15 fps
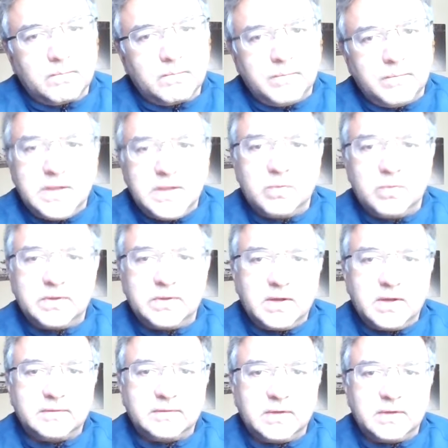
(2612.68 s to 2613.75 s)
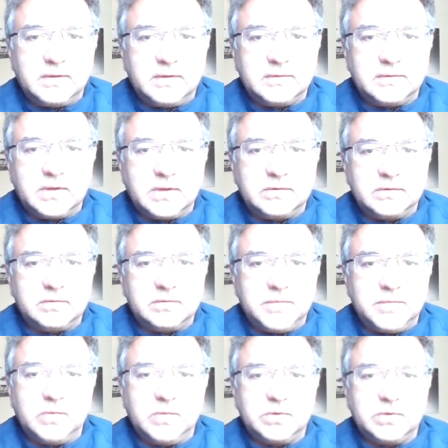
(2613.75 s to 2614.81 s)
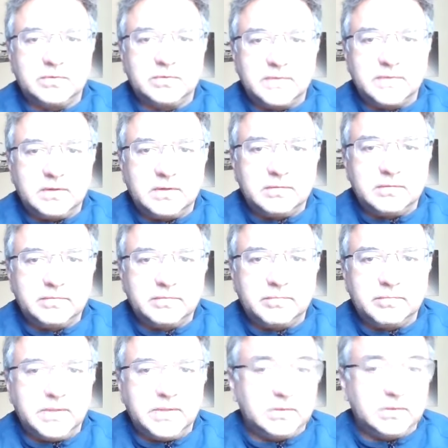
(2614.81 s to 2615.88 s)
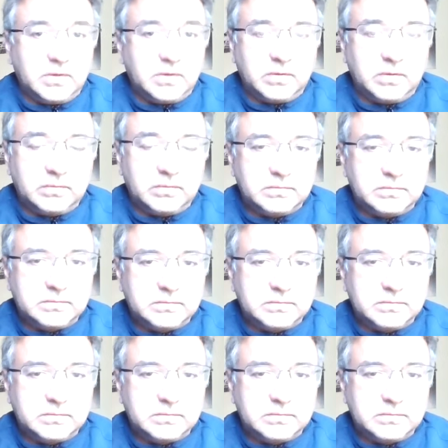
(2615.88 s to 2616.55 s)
being with Dasein is not just being with yourself, being alone.